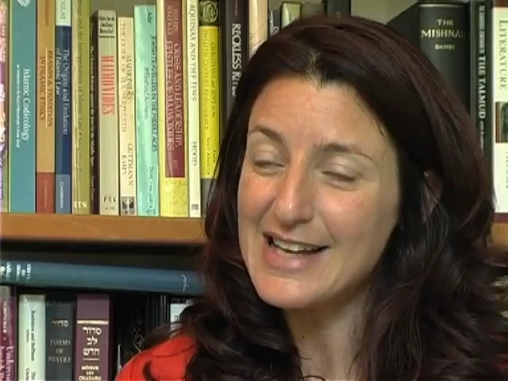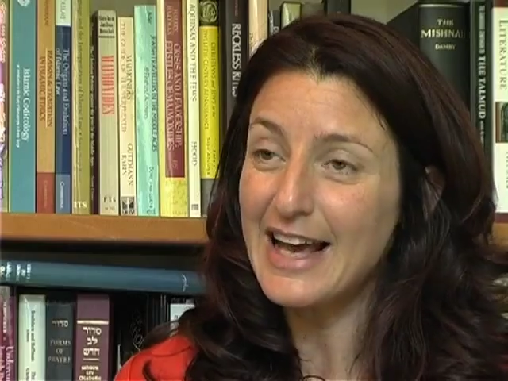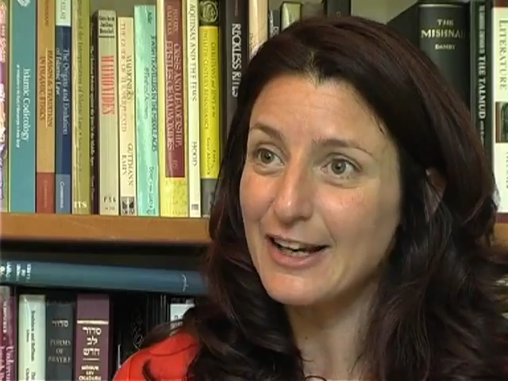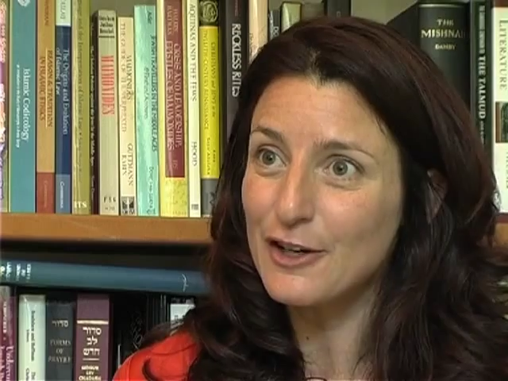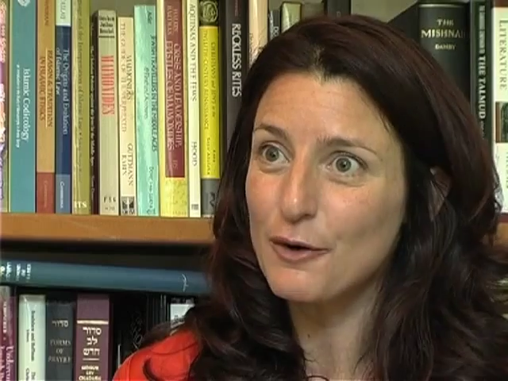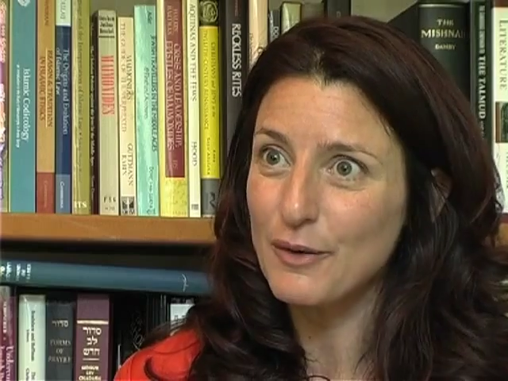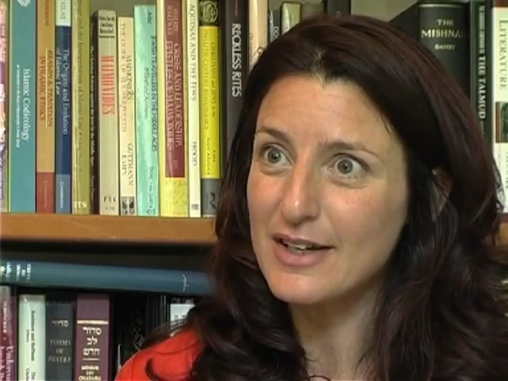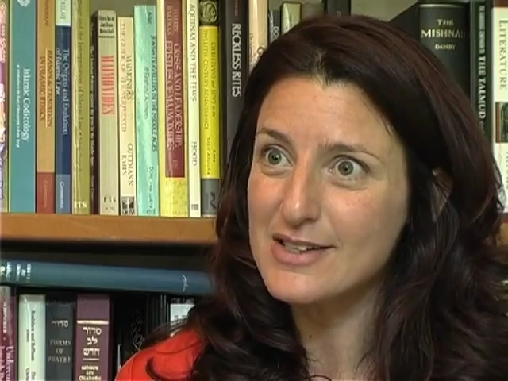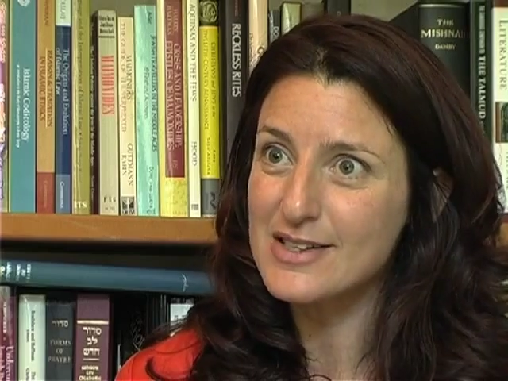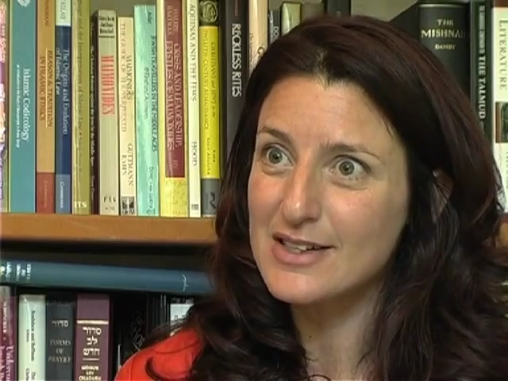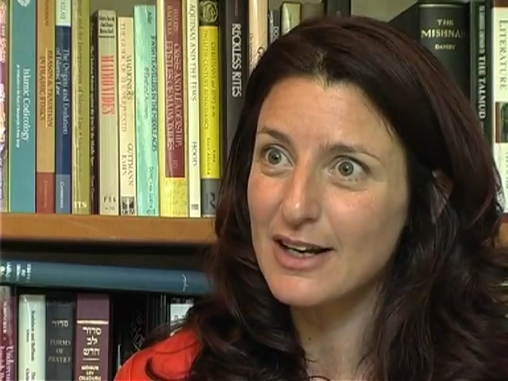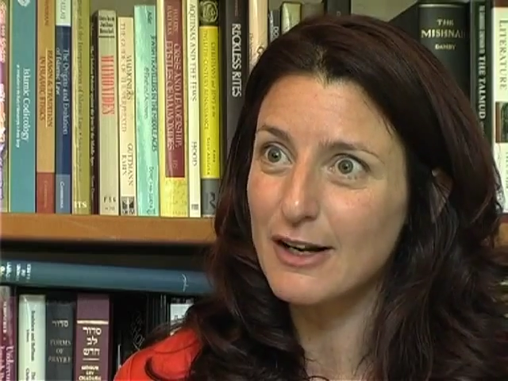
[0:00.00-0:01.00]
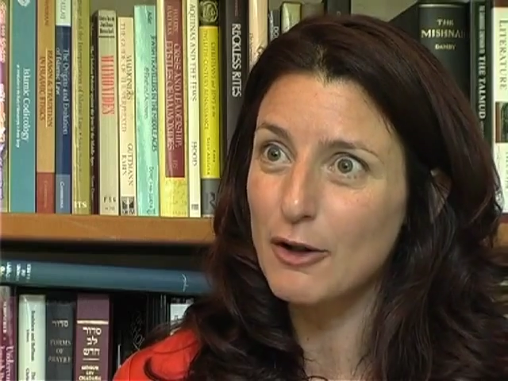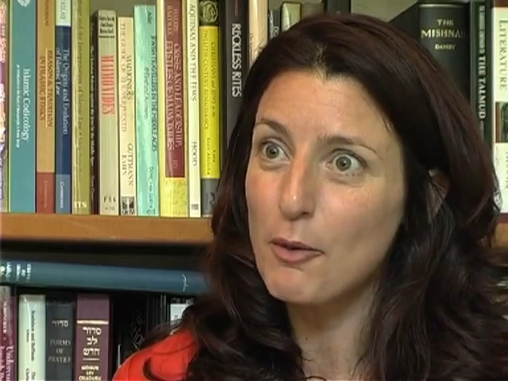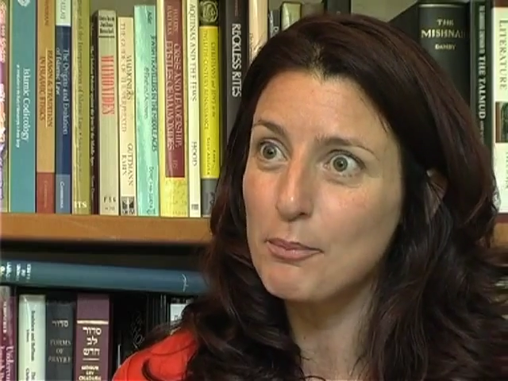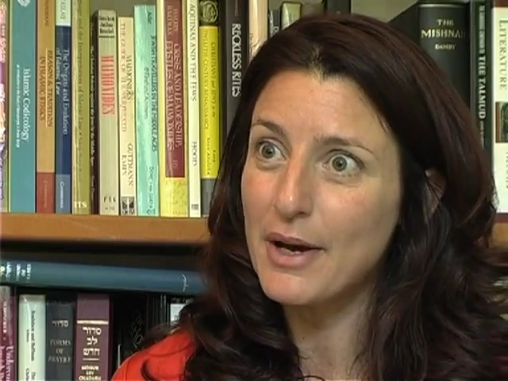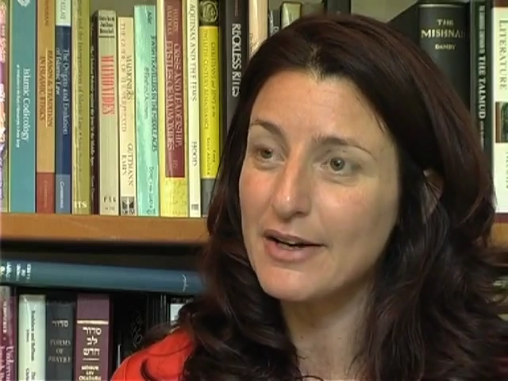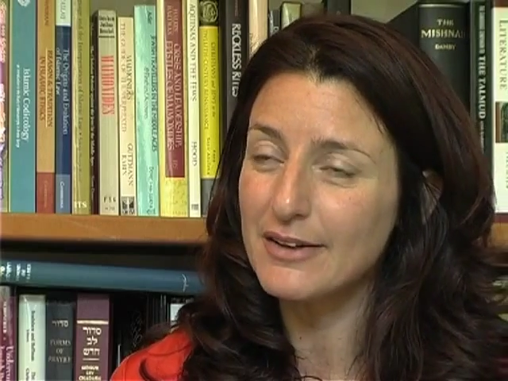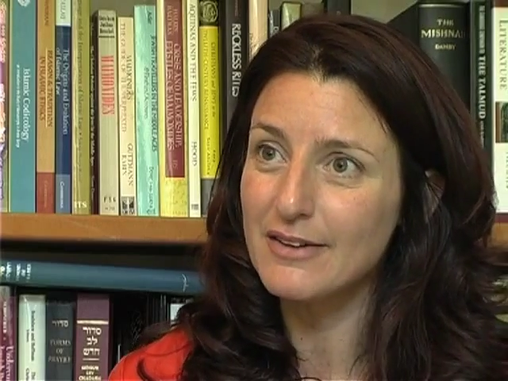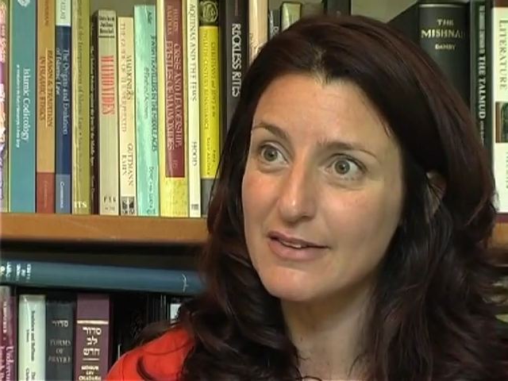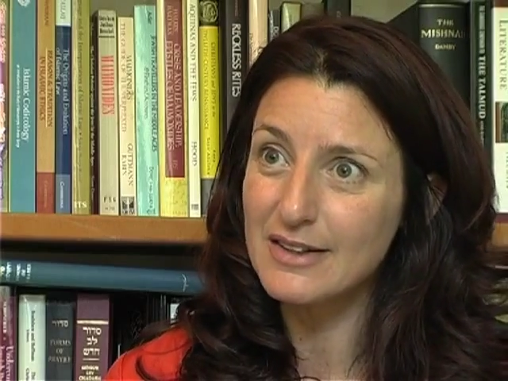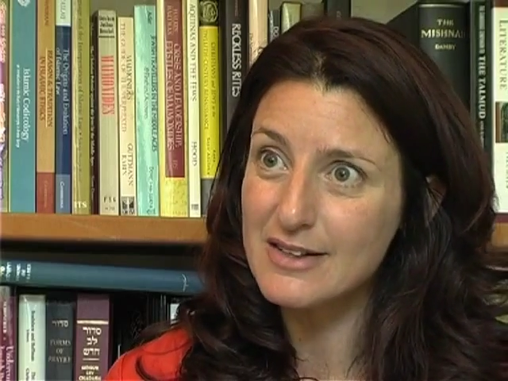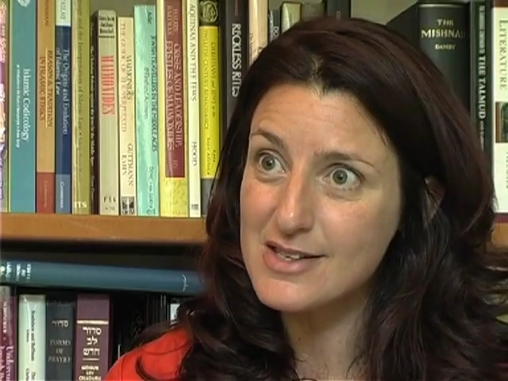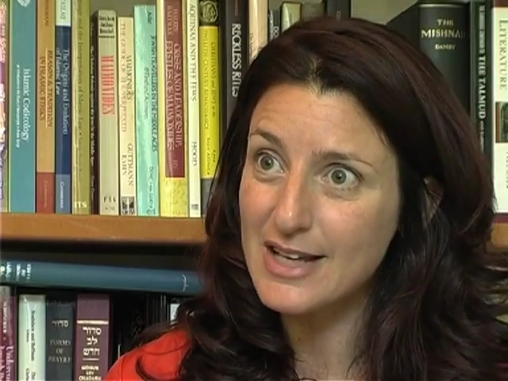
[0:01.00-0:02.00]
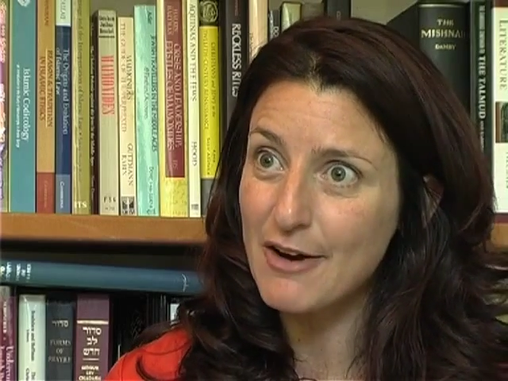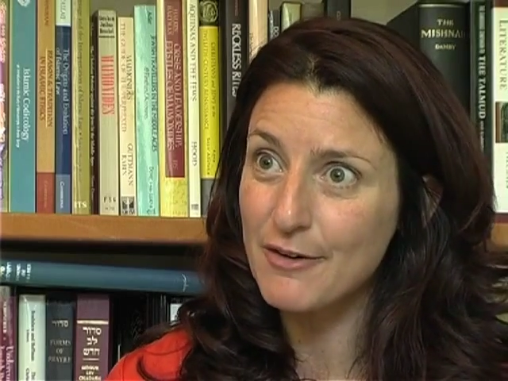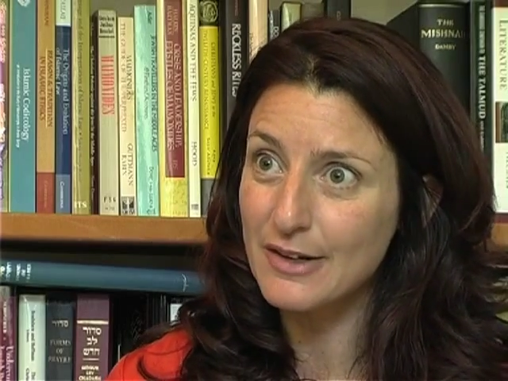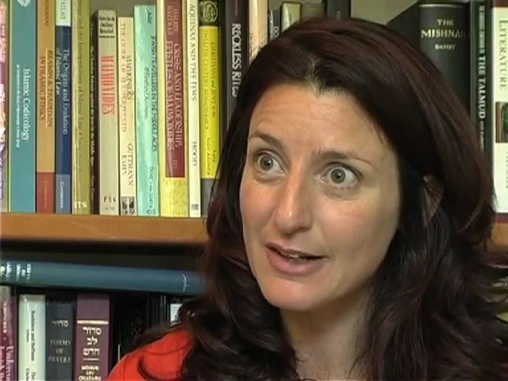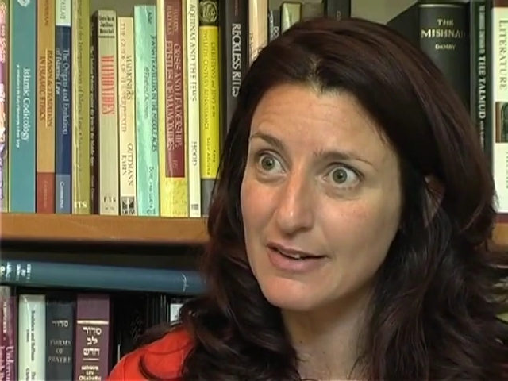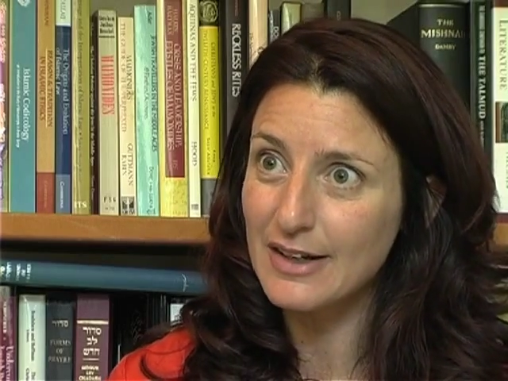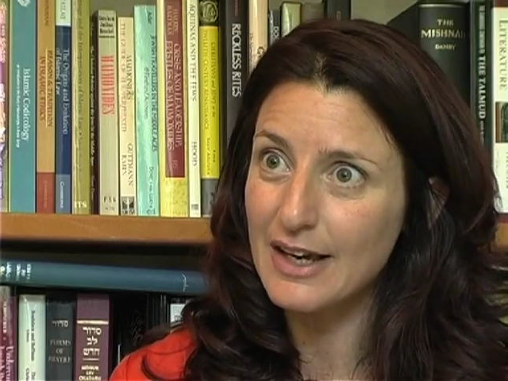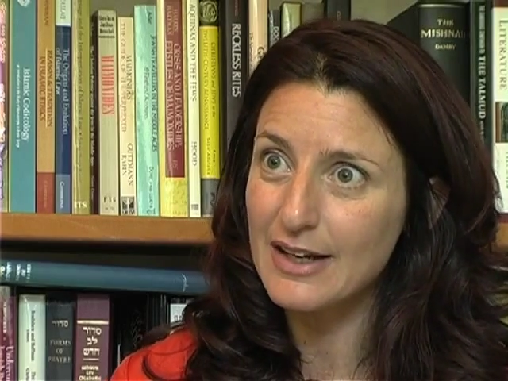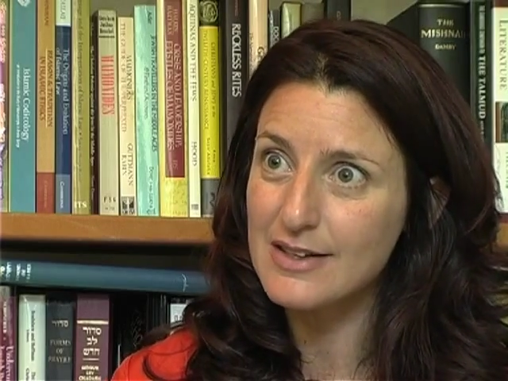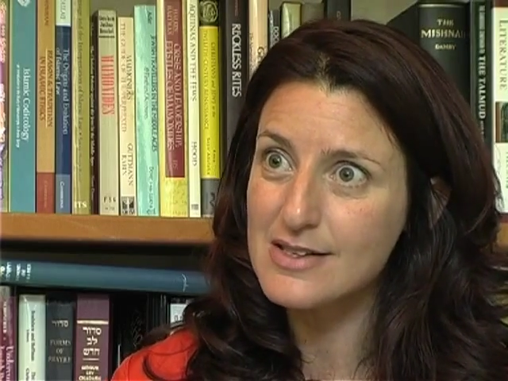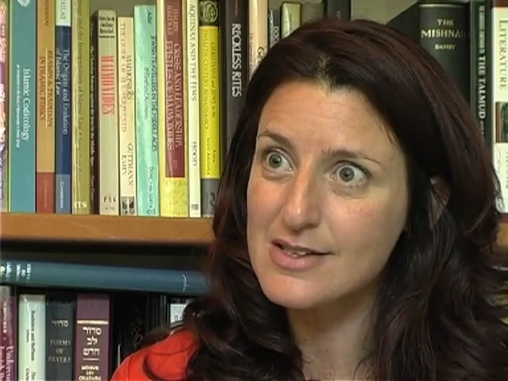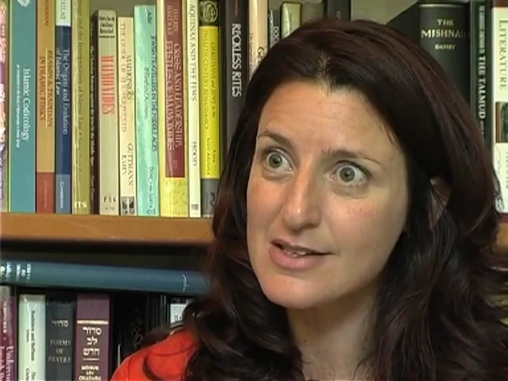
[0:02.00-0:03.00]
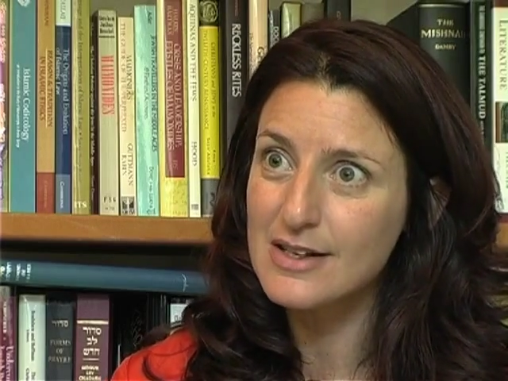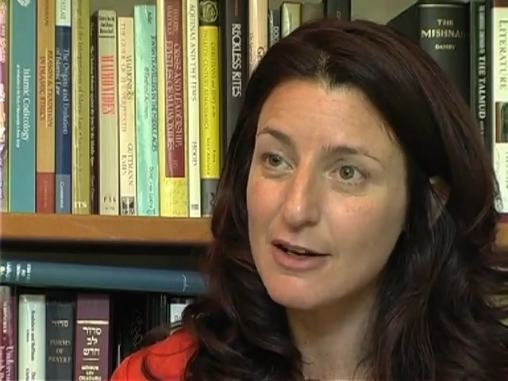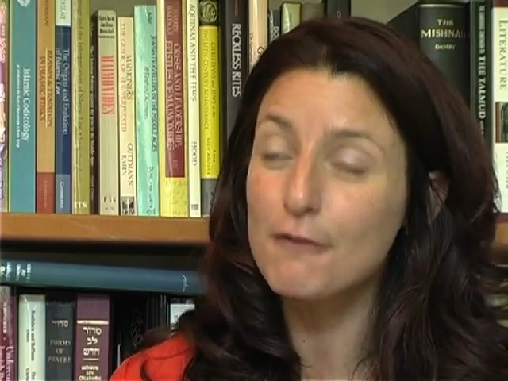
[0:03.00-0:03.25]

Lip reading: anchor it a lot better than is currently the case.